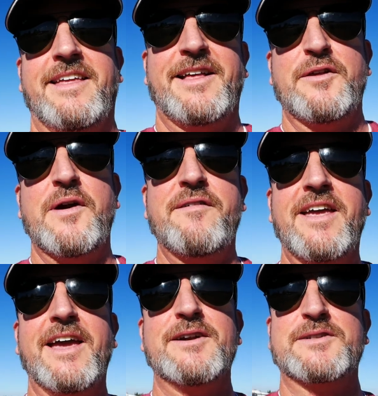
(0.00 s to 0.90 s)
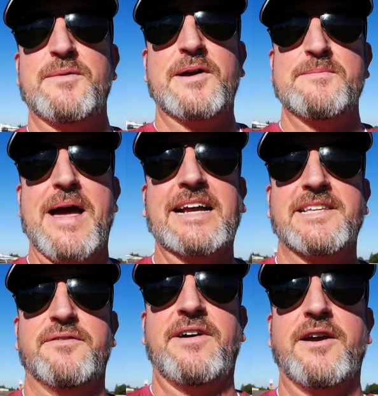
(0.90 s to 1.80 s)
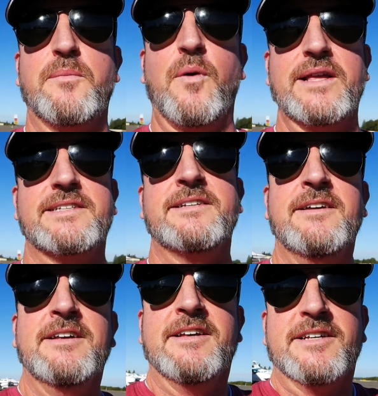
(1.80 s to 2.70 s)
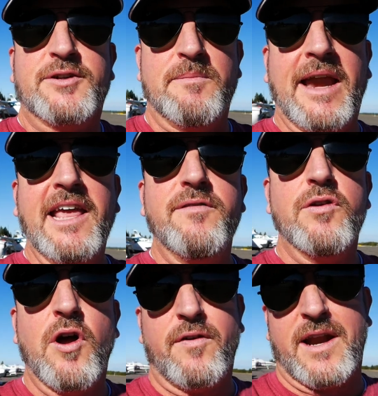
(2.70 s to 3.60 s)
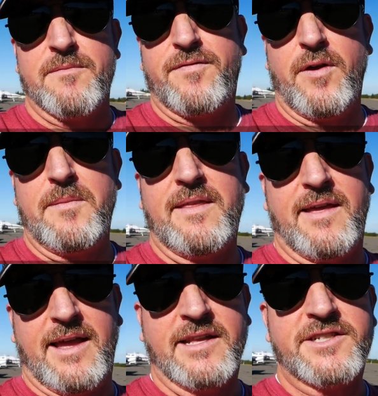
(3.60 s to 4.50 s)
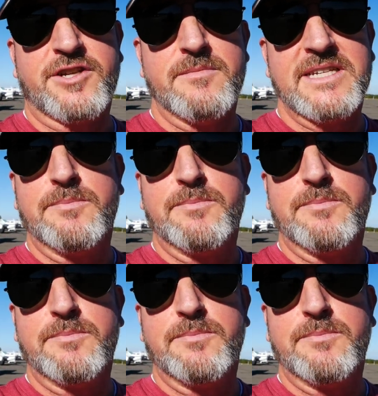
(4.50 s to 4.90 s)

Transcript: Hello aviators, and welcome back to the Finer Points. So many of you know that I'm filming the instrument